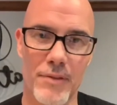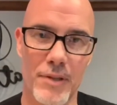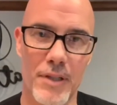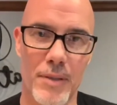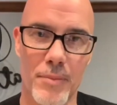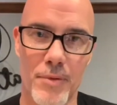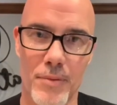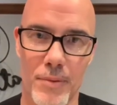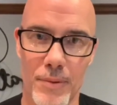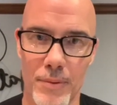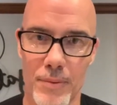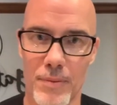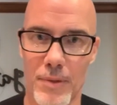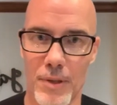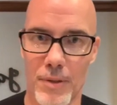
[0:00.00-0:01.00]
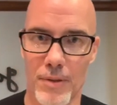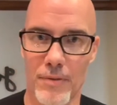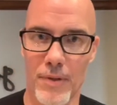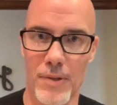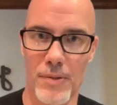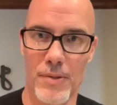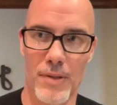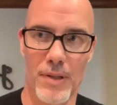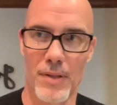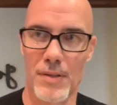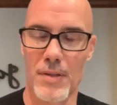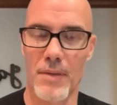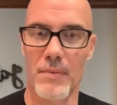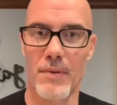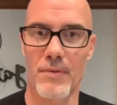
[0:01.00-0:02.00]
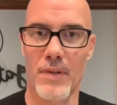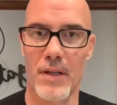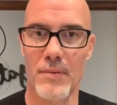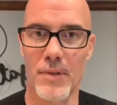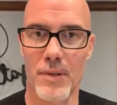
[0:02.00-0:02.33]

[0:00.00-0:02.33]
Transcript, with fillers: come through the university in 75 years.